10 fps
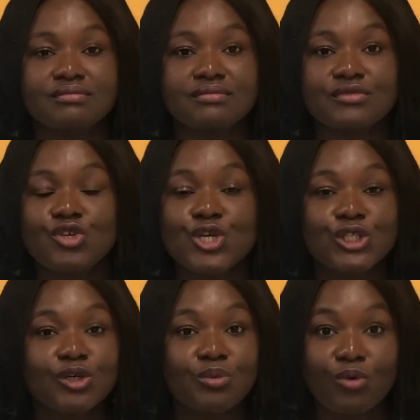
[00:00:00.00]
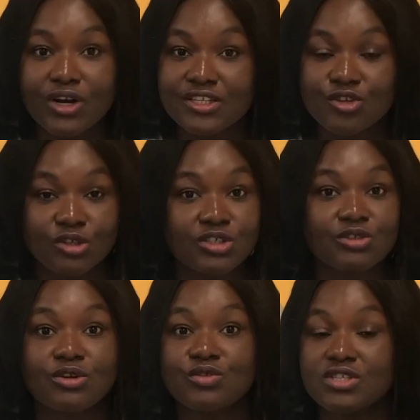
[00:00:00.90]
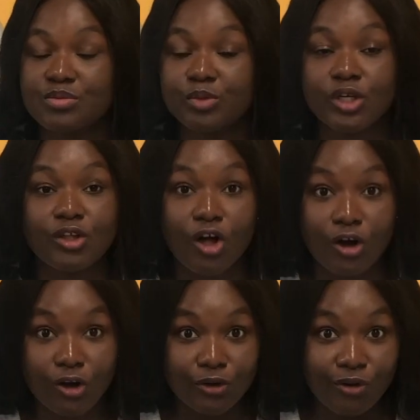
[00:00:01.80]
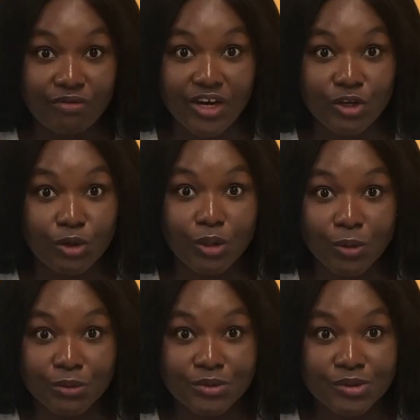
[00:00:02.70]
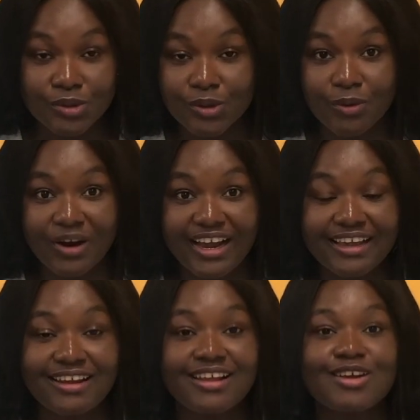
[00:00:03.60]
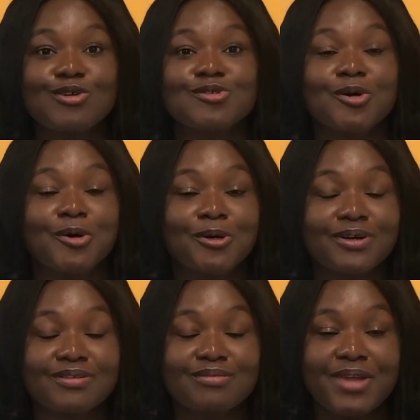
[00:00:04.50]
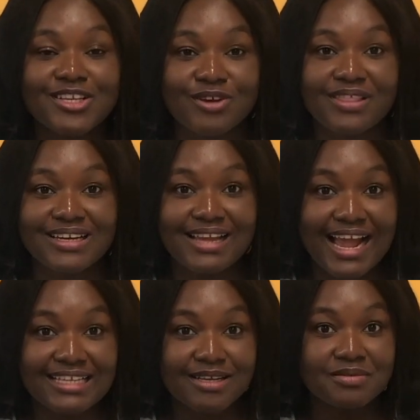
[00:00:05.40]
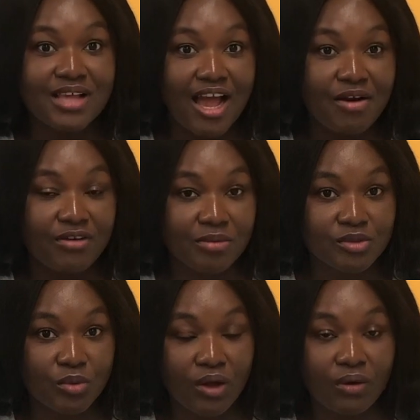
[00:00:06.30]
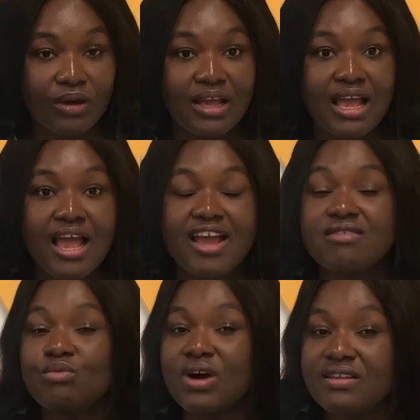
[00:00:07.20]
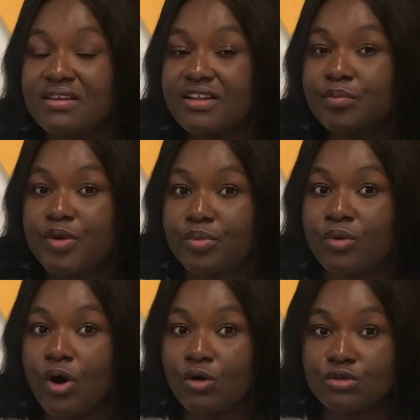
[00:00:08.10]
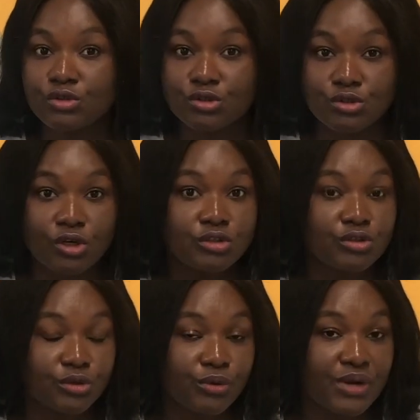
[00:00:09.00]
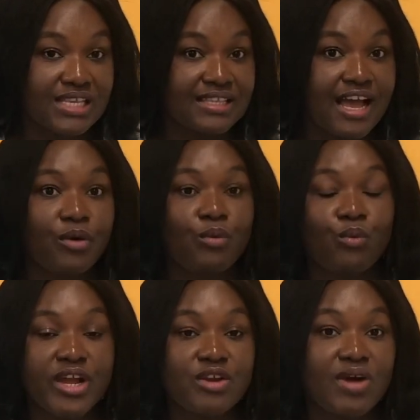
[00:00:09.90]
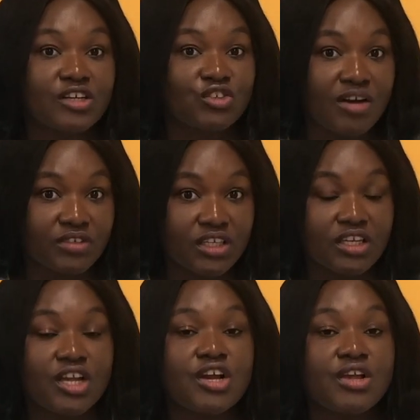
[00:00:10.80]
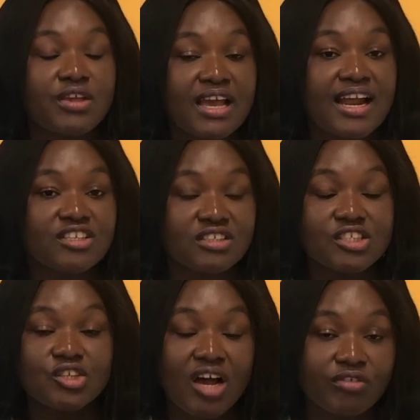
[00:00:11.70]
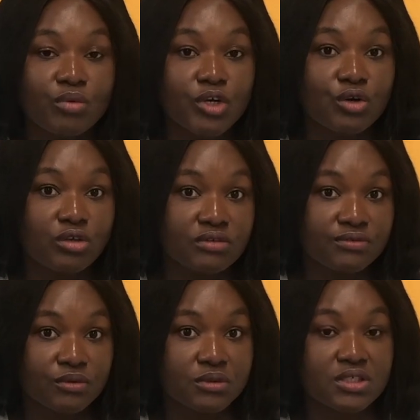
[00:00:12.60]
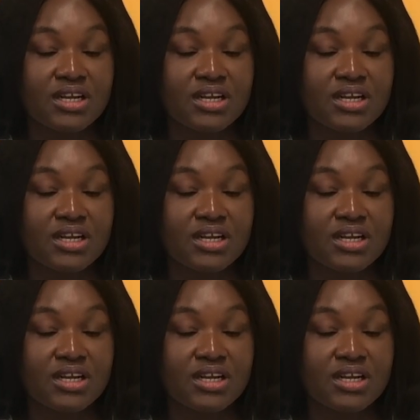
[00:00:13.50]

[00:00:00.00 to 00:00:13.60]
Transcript: You don't want your shuttle to spill all over your clothes, right? So make sure that the items are wrapped well. And one thing that people also do not know is that when you are traveling, you can actually travel with cooked food.